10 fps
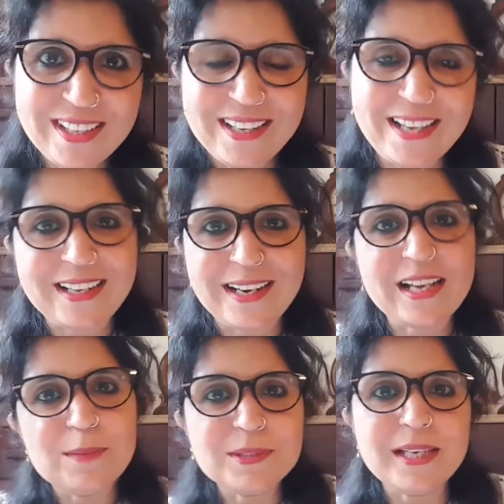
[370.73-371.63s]
like
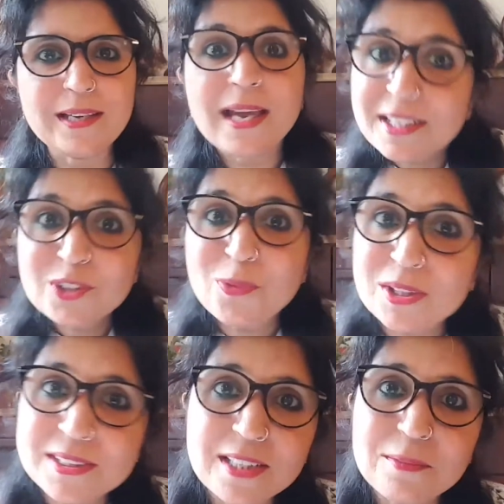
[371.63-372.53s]
I'm saying, hey, did you watch
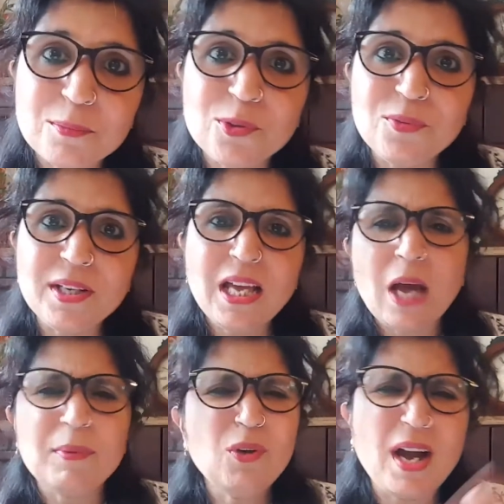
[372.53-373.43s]
that movie? I
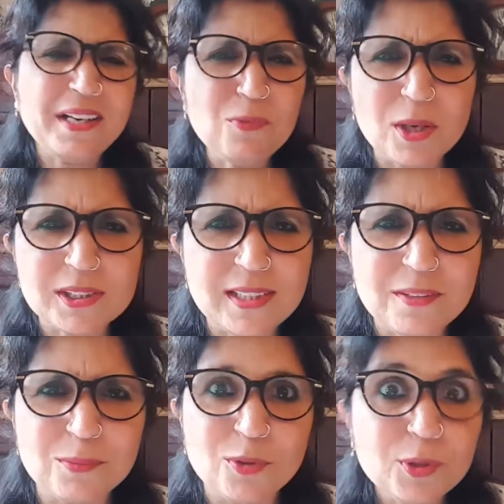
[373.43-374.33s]
don't know, I didn't watch that
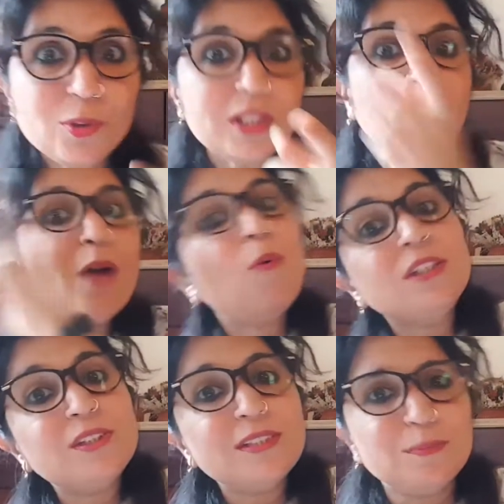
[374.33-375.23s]
movie. I
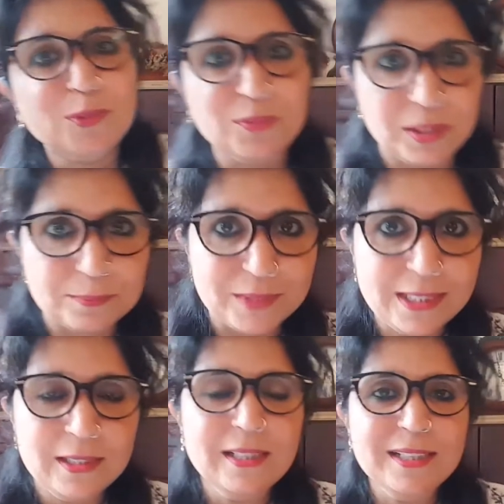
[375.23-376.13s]
watched this movie.
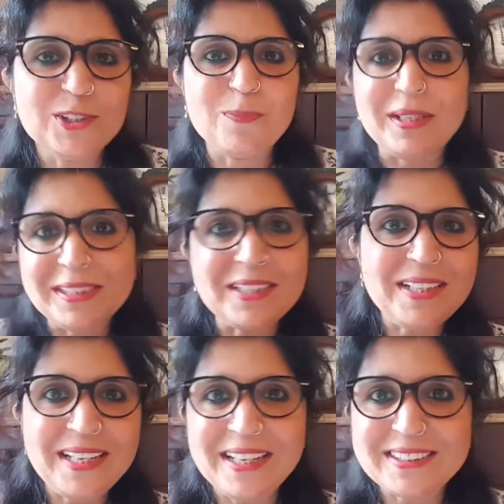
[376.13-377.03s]
So
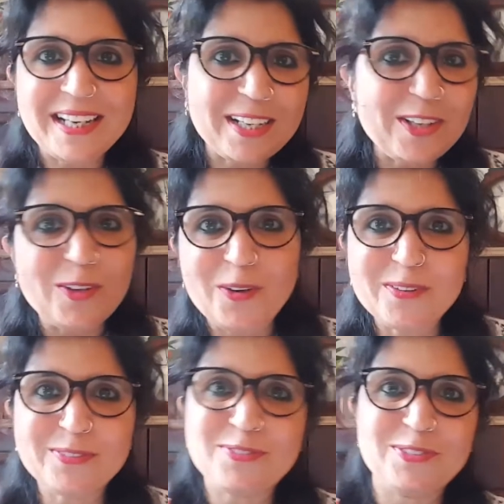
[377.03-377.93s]
basically, it's like a lot
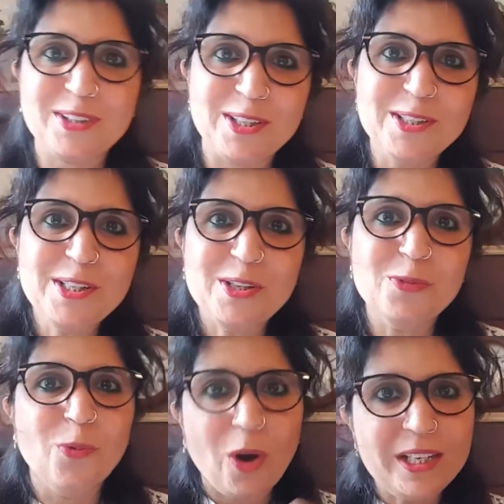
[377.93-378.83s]
of
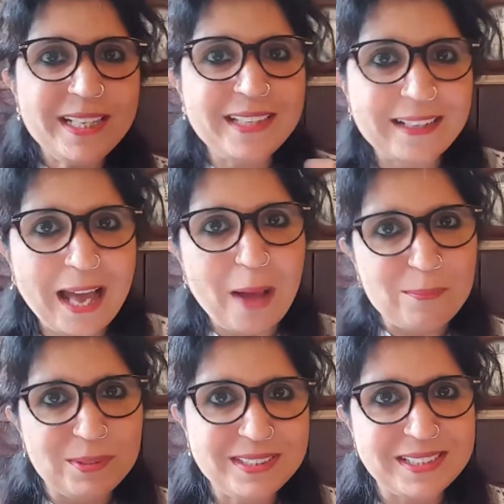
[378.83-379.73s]
volley that
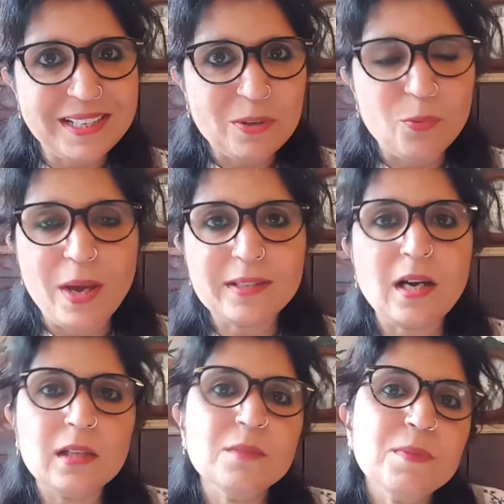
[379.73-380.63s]
happens where the
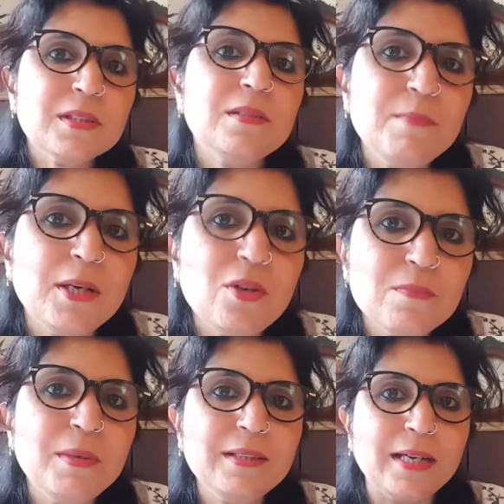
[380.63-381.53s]
other person may
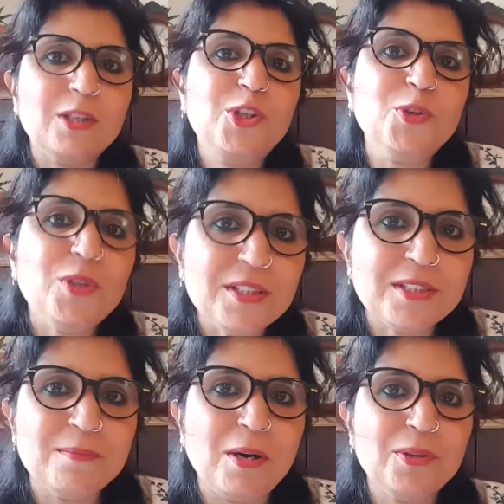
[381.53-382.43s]
not be that curious
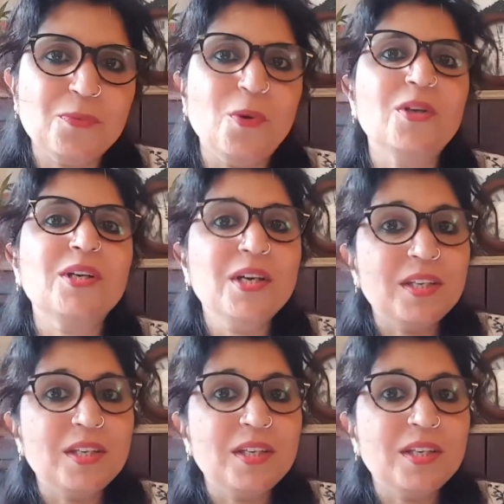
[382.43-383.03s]
about what